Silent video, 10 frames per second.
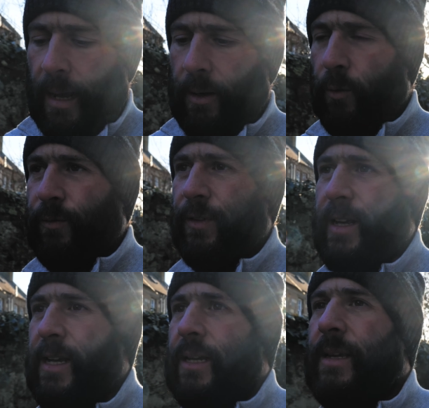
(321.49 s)
and
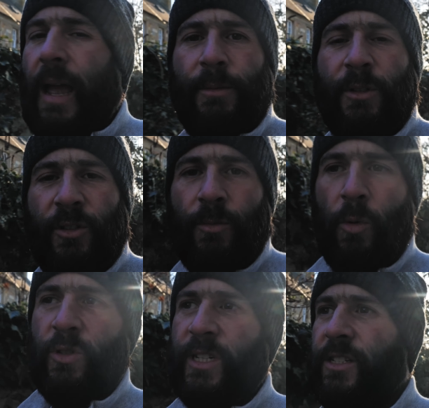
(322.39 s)
hopefully capture some
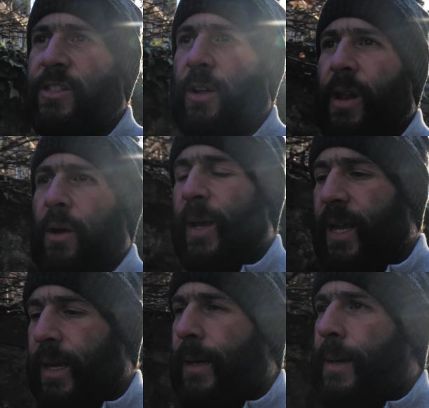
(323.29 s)
more scenes down that way.
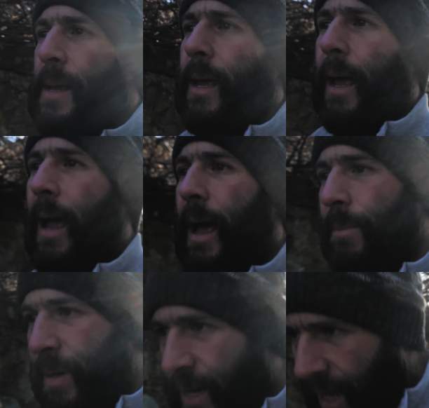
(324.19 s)

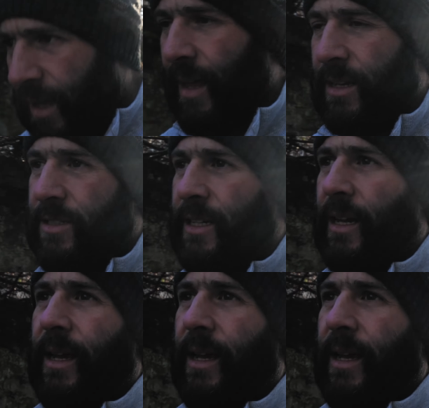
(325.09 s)
But yeah, that's